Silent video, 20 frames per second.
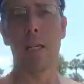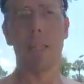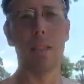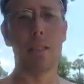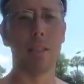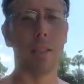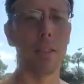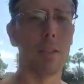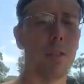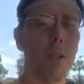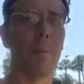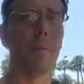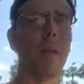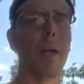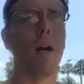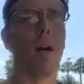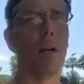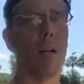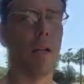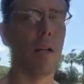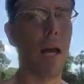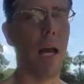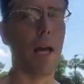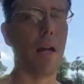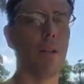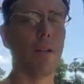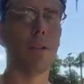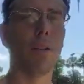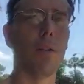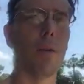because it's extremely hard on the
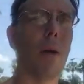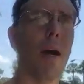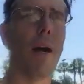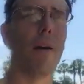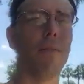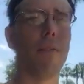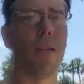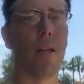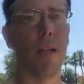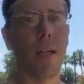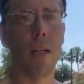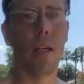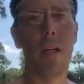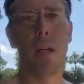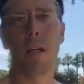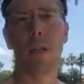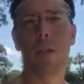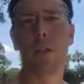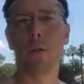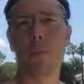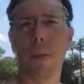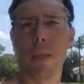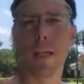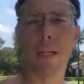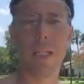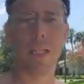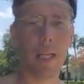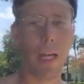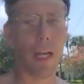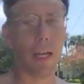house to have the
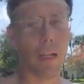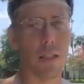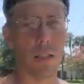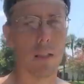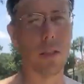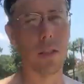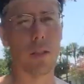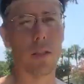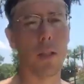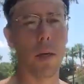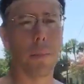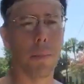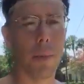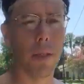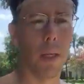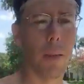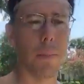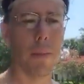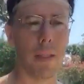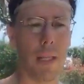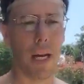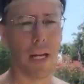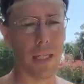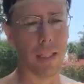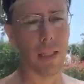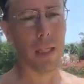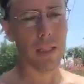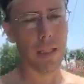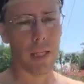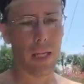humidity air just dumping up in the
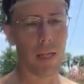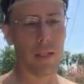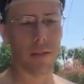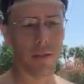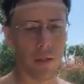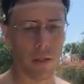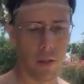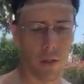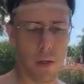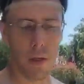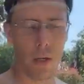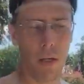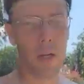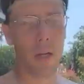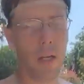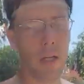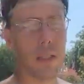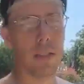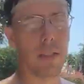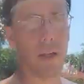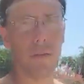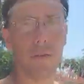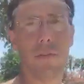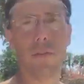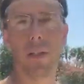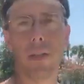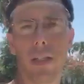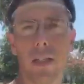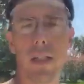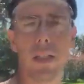attic like that. So
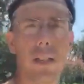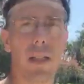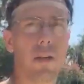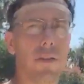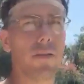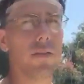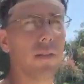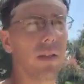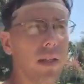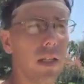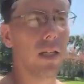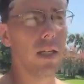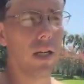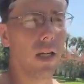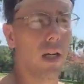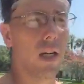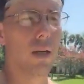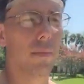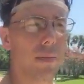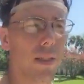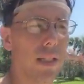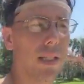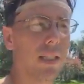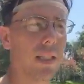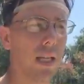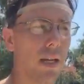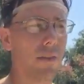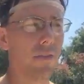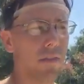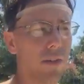definitely need to
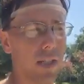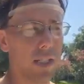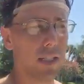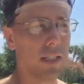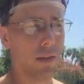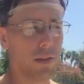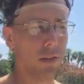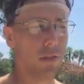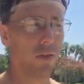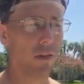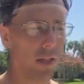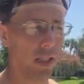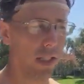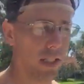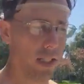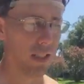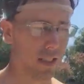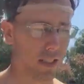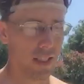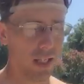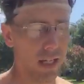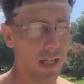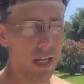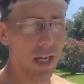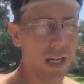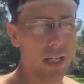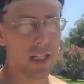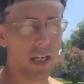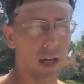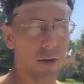get that fixed. So it's funny because
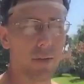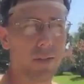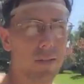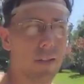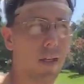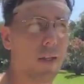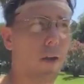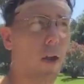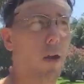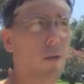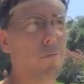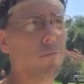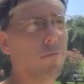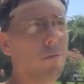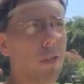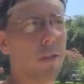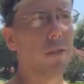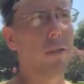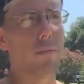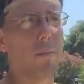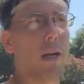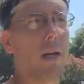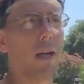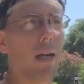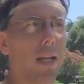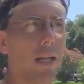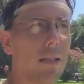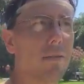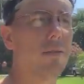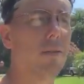Cameron's like, oh, it doesn't even matter,
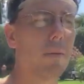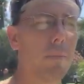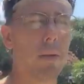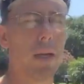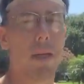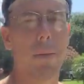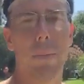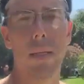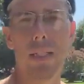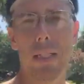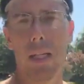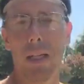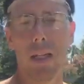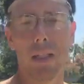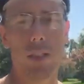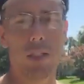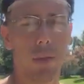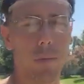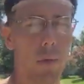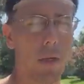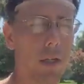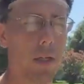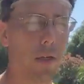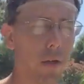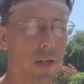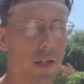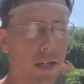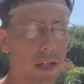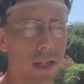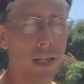like, it's not a big deal, like, she didn't want to
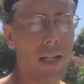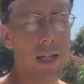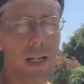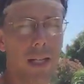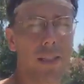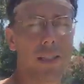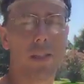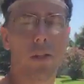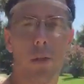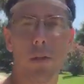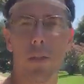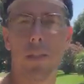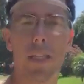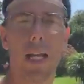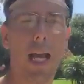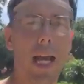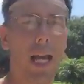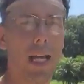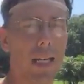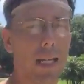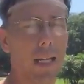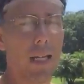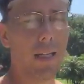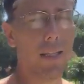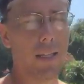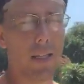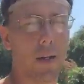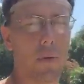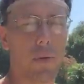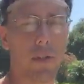do it. She told her dad
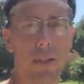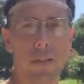that it